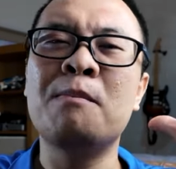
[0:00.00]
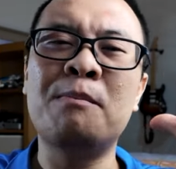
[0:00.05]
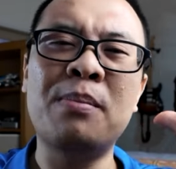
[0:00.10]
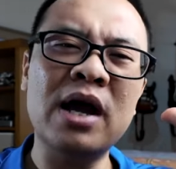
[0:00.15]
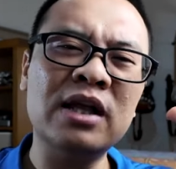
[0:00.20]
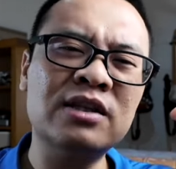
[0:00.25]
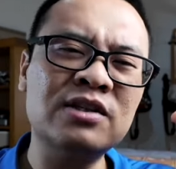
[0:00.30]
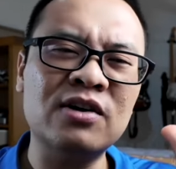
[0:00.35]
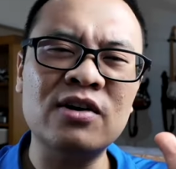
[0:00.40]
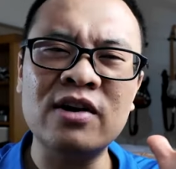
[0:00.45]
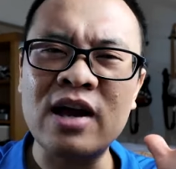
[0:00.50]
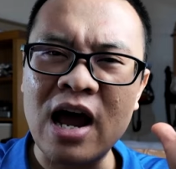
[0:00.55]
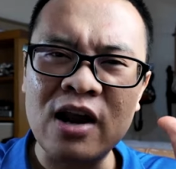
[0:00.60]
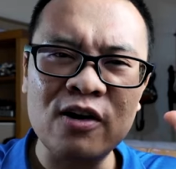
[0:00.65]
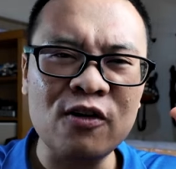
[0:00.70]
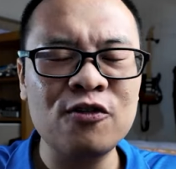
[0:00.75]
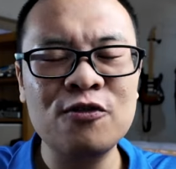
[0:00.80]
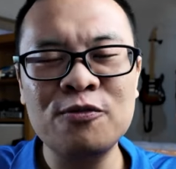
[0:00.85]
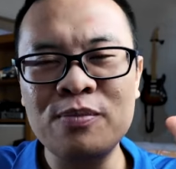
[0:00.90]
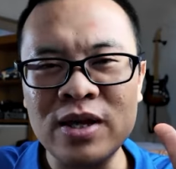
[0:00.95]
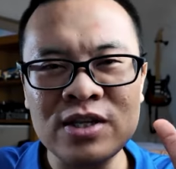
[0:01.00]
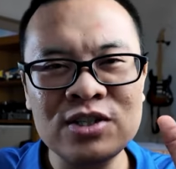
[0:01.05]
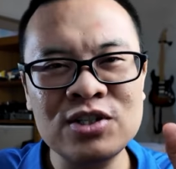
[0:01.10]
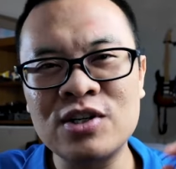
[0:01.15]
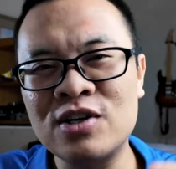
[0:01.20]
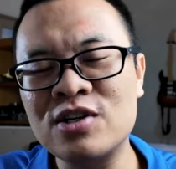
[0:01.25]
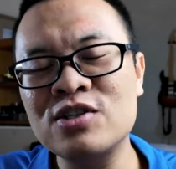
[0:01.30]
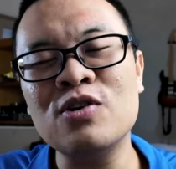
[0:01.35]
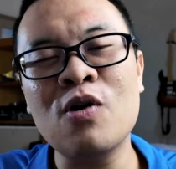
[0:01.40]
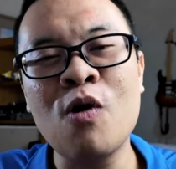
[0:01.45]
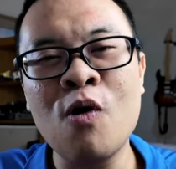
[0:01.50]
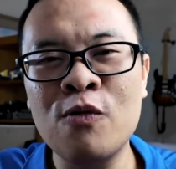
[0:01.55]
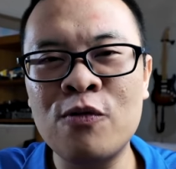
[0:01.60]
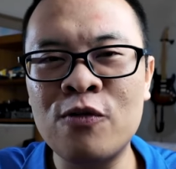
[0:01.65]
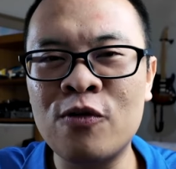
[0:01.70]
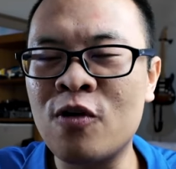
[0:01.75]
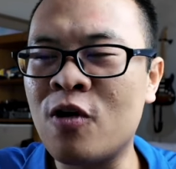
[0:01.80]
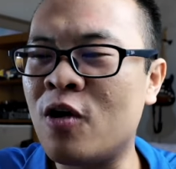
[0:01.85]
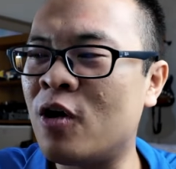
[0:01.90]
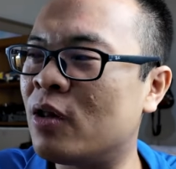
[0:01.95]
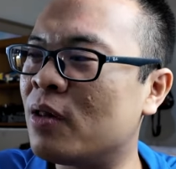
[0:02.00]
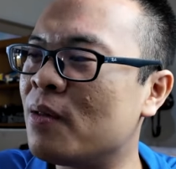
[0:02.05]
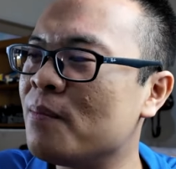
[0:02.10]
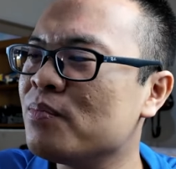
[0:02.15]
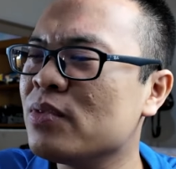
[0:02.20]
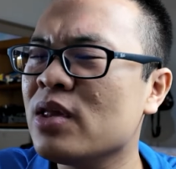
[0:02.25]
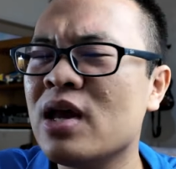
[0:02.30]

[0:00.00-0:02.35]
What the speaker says: better kind of pictures overall.